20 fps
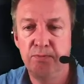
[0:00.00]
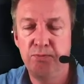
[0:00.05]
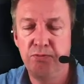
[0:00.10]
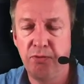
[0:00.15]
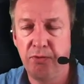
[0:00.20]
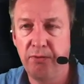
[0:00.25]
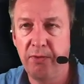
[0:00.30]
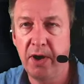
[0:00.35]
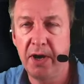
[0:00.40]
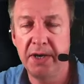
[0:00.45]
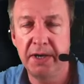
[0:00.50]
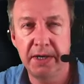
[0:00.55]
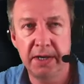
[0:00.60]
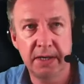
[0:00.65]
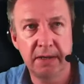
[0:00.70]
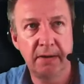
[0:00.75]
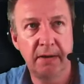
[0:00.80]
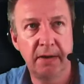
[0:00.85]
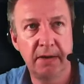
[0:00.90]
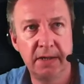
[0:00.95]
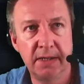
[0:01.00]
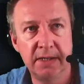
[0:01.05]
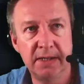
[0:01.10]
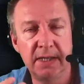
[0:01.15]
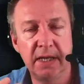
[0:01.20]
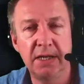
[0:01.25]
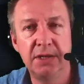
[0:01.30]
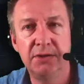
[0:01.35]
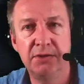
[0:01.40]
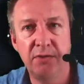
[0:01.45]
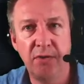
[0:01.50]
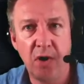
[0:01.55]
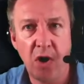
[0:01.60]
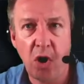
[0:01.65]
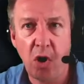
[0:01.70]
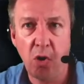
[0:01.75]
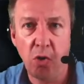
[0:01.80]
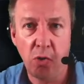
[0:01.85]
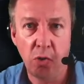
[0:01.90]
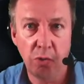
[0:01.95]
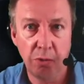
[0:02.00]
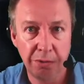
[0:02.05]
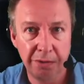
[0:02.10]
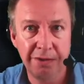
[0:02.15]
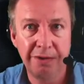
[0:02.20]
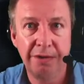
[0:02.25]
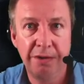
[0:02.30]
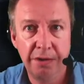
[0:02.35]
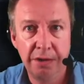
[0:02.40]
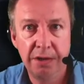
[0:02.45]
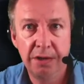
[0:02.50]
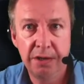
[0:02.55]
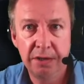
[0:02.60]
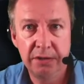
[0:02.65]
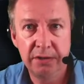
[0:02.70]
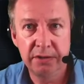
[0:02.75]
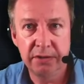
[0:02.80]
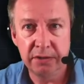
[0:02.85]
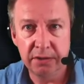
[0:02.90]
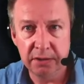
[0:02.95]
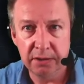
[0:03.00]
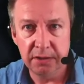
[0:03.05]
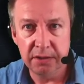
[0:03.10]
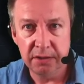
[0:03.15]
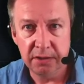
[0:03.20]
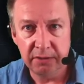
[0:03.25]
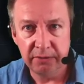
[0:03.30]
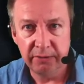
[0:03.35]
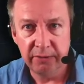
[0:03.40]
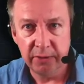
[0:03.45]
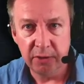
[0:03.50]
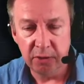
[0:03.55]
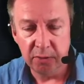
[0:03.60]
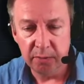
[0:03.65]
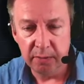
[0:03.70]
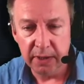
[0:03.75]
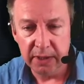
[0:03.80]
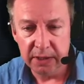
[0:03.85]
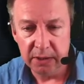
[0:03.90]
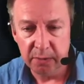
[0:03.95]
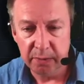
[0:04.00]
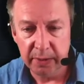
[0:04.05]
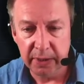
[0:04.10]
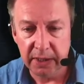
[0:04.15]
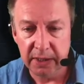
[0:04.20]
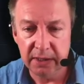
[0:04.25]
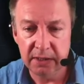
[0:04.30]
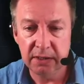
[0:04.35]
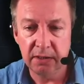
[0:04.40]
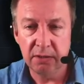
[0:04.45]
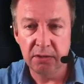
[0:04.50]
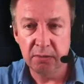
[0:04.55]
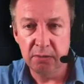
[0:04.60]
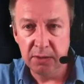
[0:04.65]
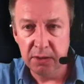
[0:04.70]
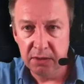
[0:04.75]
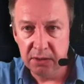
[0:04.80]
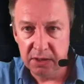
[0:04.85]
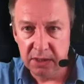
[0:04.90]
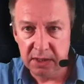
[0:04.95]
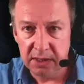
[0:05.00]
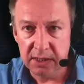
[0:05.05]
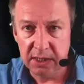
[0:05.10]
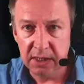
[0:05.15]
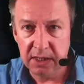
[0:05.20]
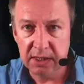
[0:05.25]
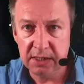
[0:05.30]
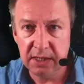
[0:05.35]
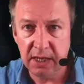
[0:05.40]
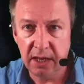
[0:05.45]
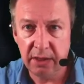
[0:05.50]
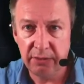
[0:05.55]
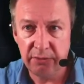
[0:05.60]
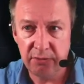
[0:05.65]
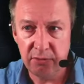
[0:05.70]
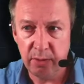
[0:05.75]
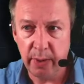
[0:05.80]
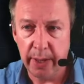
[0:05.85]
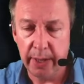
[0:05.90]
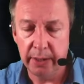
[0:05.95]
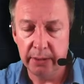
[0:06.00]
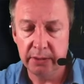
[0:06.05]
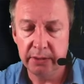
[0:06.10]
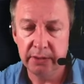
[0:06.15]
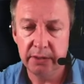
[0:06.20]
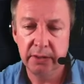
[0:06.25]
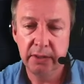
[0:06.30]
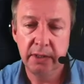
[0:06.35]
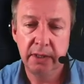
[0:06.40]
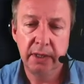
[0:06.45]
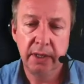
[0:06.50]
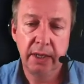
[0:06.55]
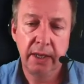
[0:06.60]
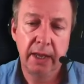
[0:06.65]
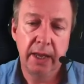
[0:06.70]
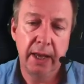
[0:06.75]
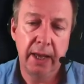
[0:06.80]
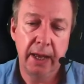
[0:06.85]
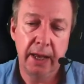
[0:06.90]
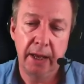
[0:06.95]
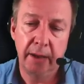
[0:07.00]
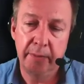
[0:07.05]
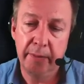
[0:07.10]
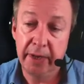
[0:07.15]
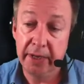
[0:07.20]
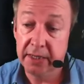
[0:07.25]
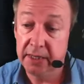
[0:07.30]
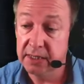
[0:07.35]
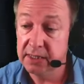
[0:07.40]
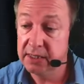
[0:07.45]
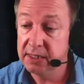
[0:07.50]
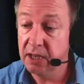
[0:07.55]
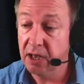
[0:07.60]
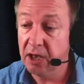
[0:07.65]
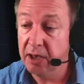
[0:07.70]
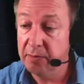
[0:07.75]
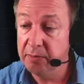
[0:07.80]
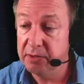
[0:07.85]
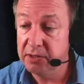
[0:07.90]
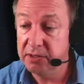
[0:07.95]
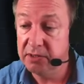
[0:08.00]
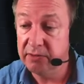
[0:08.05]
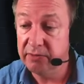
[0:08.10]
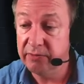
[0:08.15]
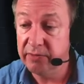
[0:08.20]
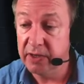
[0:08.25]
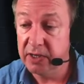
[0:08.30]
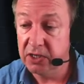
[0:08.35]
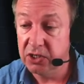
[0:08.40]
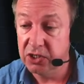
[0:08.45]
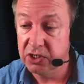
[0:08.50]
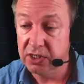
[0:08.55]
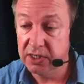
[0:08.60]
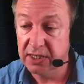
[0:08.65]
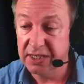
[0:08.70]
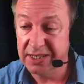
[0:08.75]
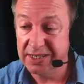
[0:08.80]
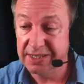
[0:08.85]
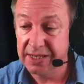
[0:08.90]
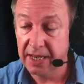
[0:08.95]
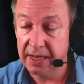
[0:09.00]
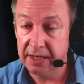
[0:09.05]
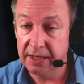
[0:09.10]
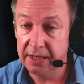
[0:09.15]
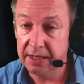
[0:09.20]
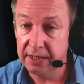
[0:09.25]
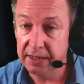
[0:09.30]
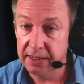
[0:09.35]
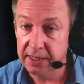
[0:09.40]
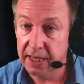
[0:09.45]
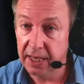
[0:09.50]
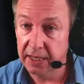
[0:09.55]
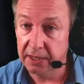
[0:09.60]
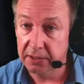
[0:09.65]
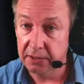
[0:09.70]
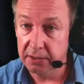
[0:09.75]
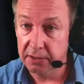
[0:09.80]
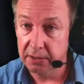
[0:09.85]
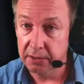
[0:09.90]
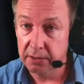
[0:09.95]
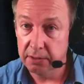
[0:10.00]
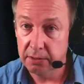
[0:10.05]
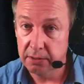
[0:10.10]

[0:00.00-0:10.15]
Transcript: provide a sense of whole to the film as a piece. So the music sits there throughout. And it's timed to finish at exactly the end.